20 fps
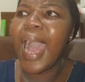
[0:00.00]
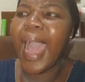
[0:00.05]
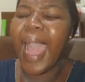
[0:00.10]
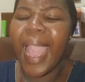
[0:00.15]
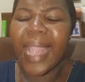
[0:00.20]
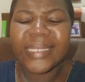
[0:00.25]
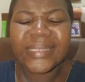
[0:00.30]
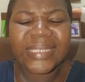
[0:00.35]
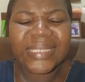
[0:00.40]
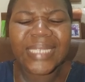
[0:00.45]

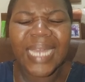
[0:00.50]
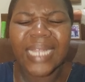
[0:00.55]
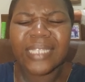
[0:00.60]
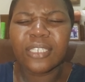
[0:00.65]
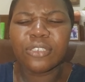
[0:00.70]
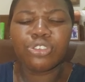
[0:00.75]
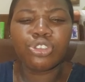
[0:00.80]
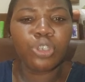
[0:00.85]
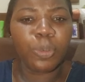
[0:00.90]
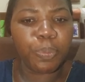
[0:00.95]
I
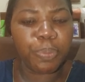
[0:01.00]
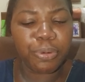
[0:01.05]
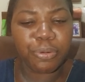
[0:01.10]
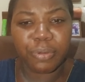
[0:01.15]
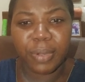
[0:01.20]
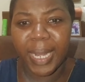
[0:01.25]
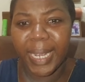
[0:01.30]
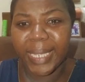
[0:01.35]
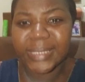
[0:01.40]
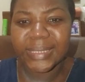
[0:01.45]
started to
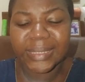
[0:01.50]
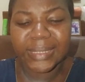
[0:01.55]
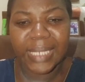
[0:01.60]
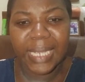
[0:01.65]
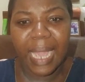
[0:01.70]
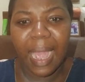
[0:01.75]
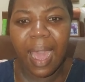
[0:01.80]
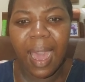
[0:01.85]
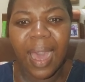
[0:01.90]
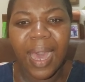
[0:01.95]
praise
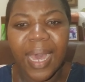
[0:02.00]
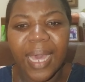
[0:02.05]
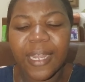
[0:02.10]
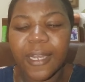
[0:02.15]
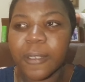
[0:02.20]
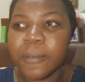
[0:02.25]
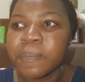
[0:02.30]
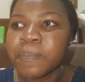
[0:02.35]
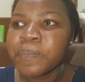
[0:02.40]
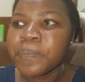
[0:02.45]

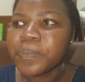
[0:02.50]
God